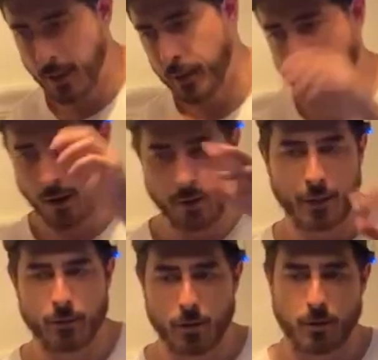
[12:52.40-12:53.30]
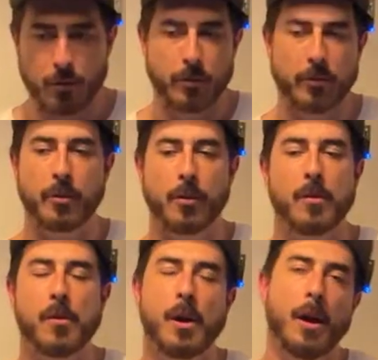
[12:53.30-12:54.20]
knocked out 2, so
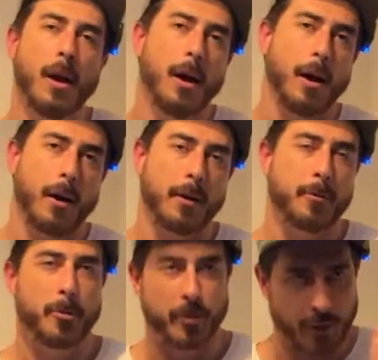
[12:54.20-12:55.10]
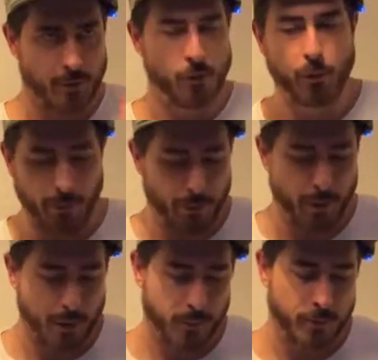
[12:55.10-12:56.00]
I was like super
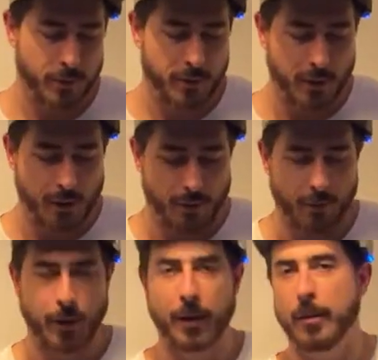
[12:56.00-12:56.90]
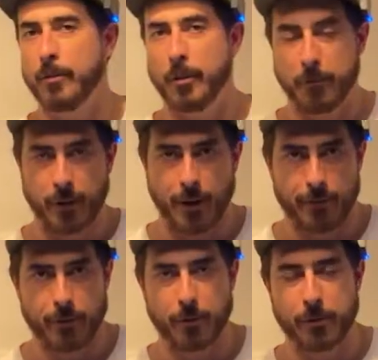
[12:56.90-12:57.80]
pumped. So I hit the 5
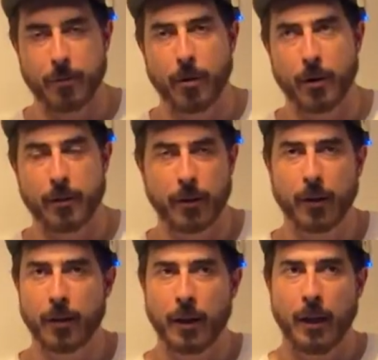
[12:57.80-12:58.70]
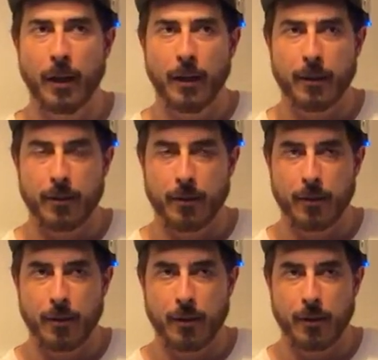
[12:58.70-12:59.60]
toes to bar. I think
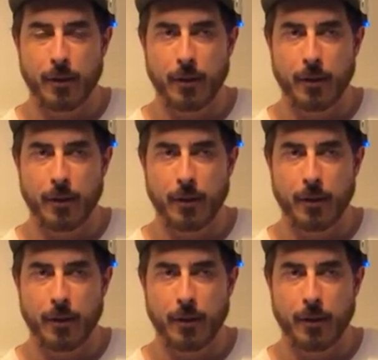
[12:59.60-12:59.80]
it